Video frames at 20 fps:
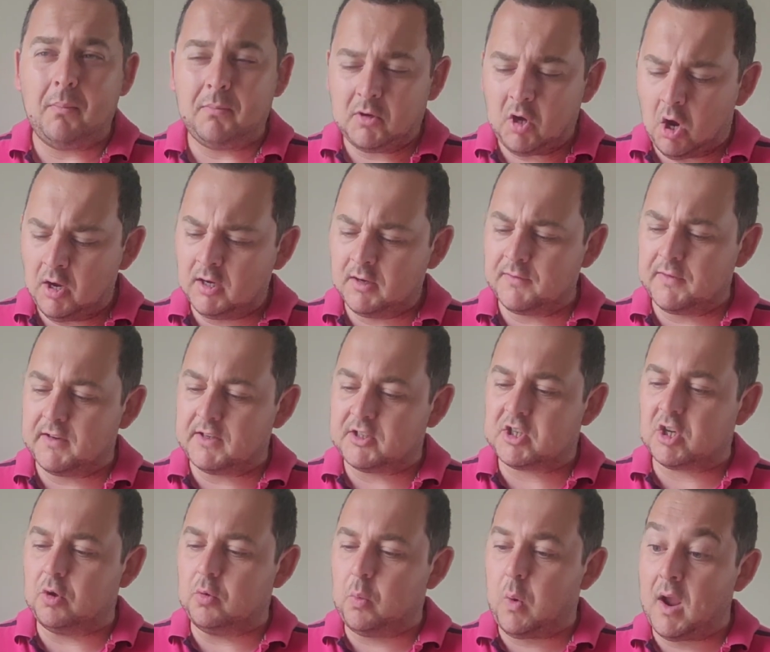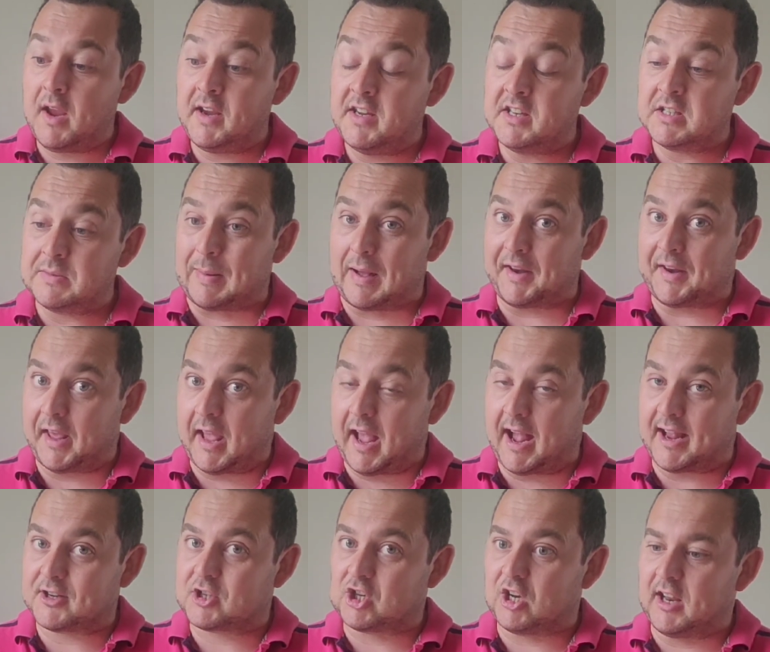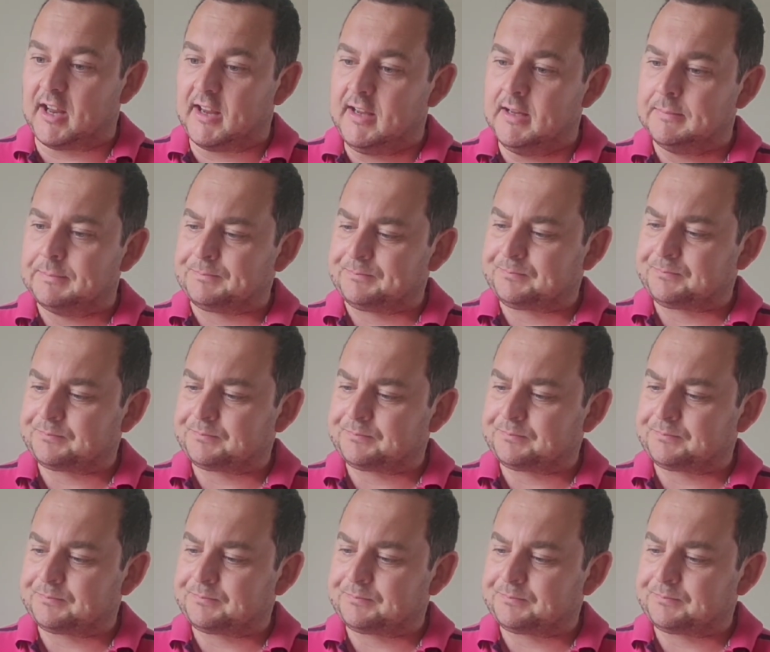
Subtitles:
kind of in two ways about it, actually.